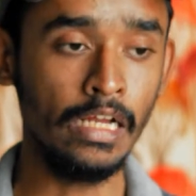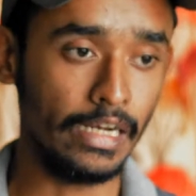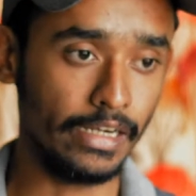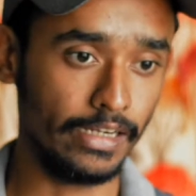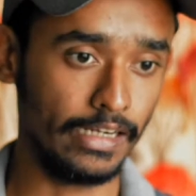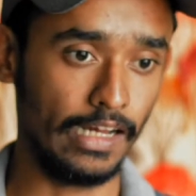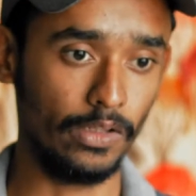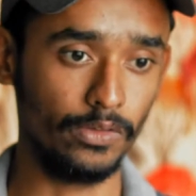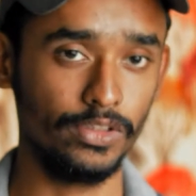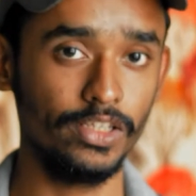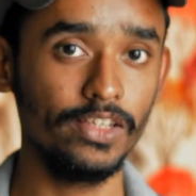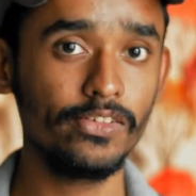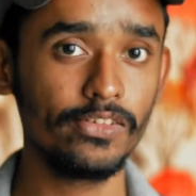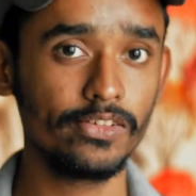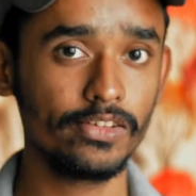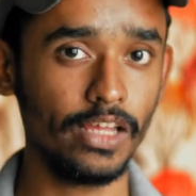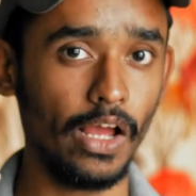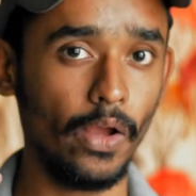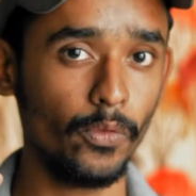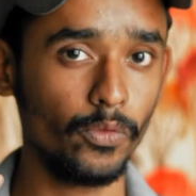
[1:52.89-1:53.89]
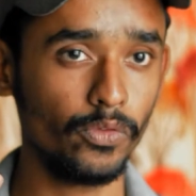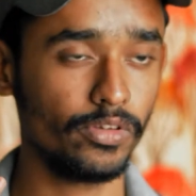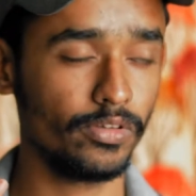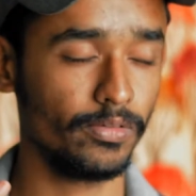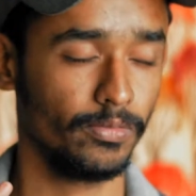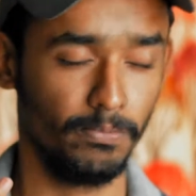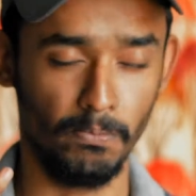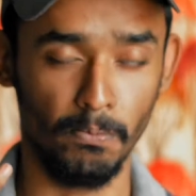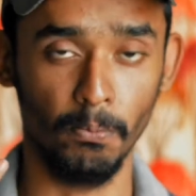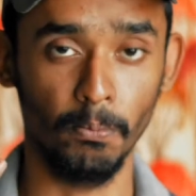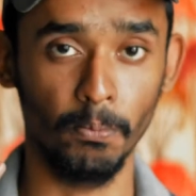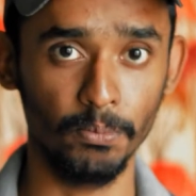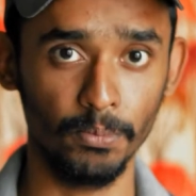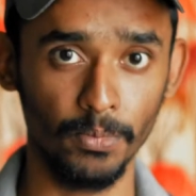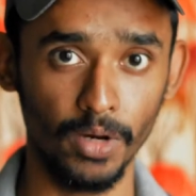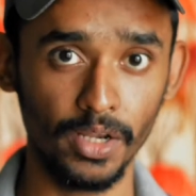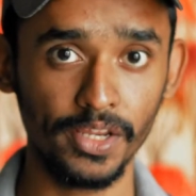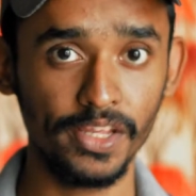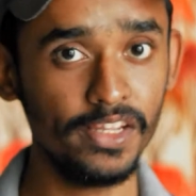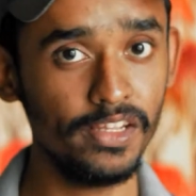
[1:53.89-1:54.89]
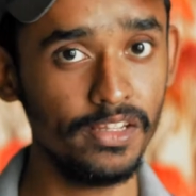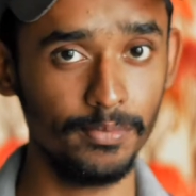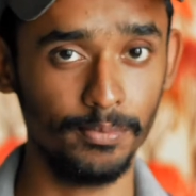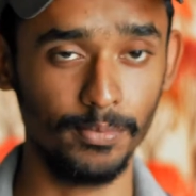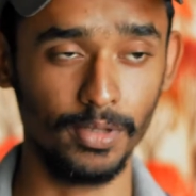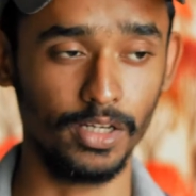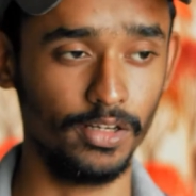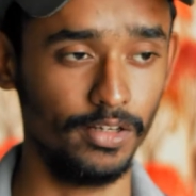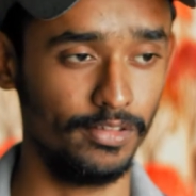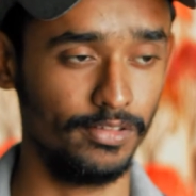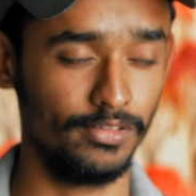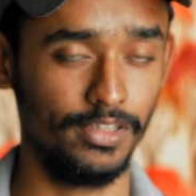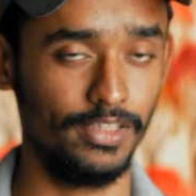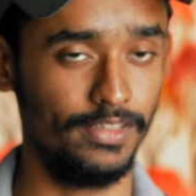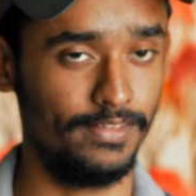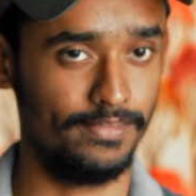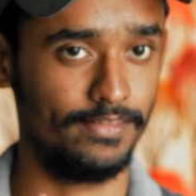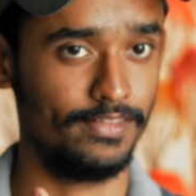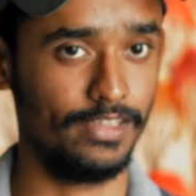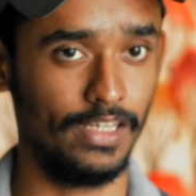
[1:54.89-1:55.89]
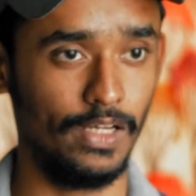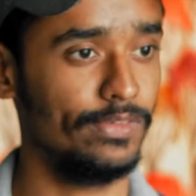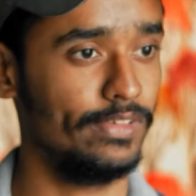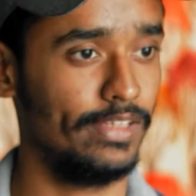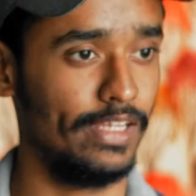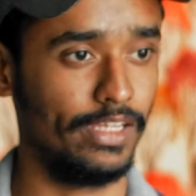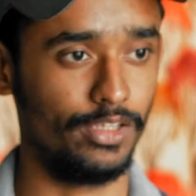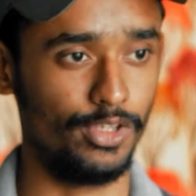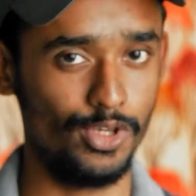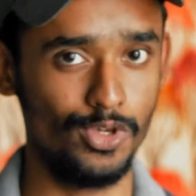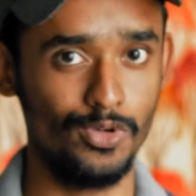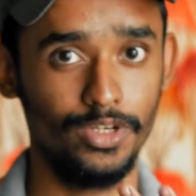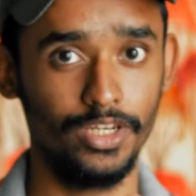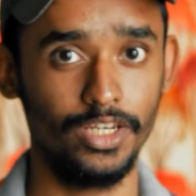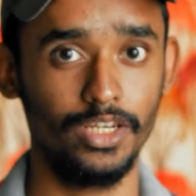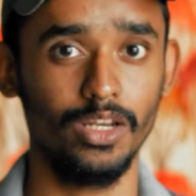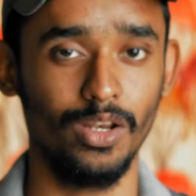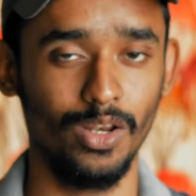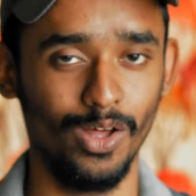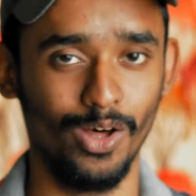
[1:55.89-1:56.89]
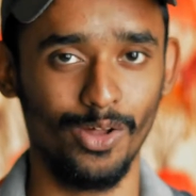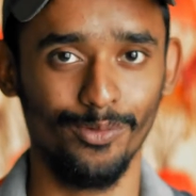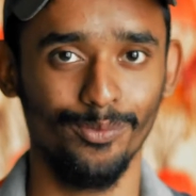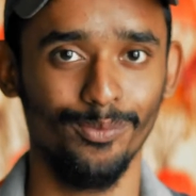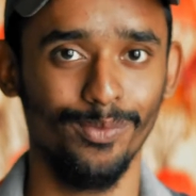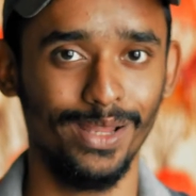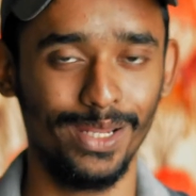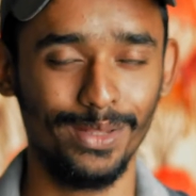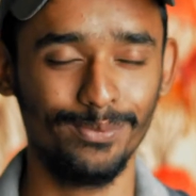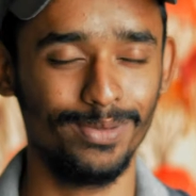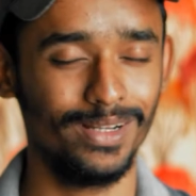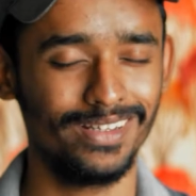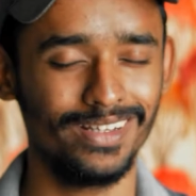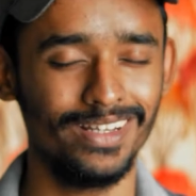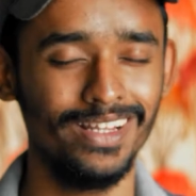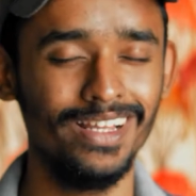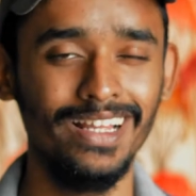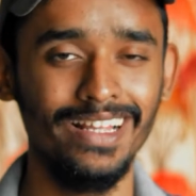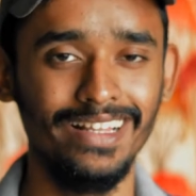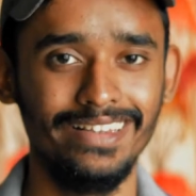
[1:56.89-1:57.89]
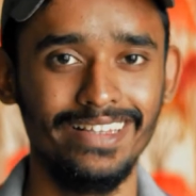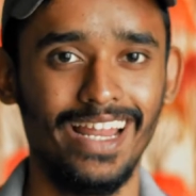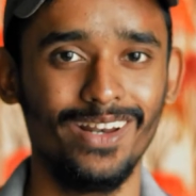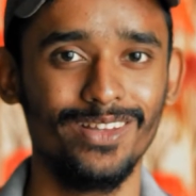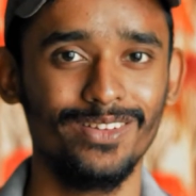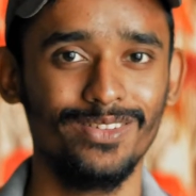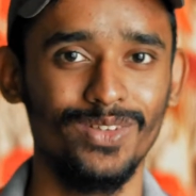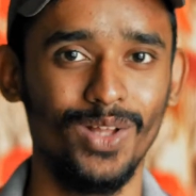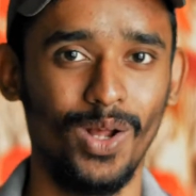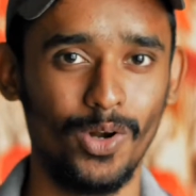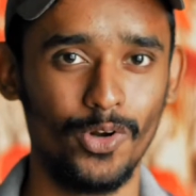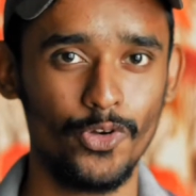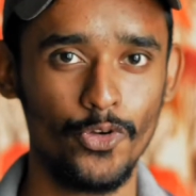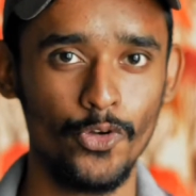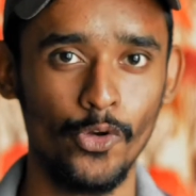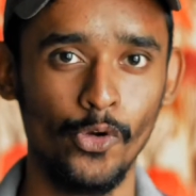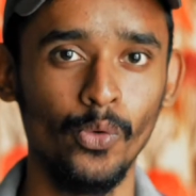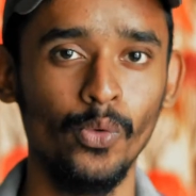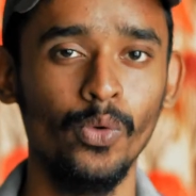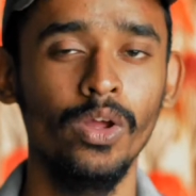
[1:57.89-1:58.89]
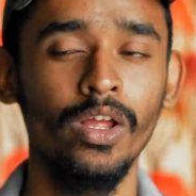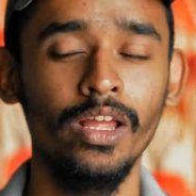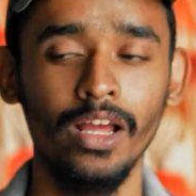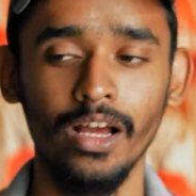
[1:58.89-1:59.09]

Now this sounds money because it sounds like you need a lot of money, but that is not true.